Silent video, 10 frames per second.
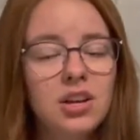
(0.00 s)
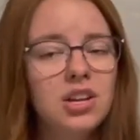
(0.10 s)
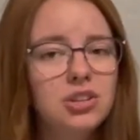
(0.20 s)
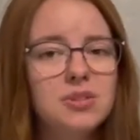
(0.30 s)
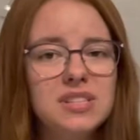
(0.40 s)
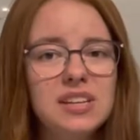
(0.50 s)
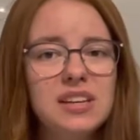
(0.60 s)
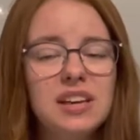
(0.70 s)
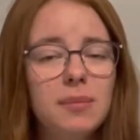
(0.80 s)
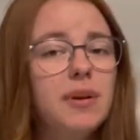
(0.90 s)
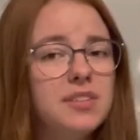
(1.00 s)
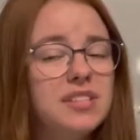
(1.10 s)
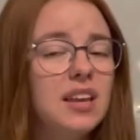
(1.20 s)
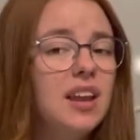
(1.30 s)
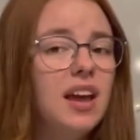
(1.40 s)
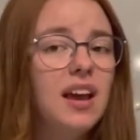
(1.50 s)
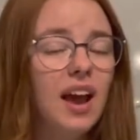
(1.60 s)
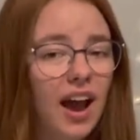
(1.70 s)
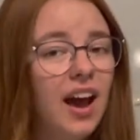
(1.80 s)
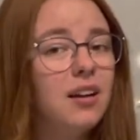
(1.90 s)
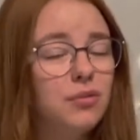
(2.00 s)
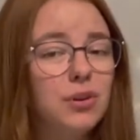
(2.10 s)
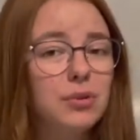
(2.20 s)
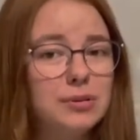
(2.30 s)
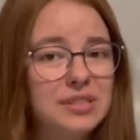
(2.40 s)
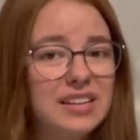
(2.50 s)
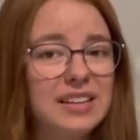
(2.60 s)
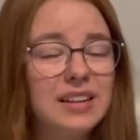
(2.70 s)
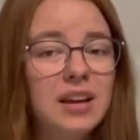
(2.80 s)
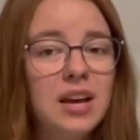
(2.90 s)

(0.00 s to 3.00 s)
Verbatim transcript: You see, come every Sunday, I had a front row seat.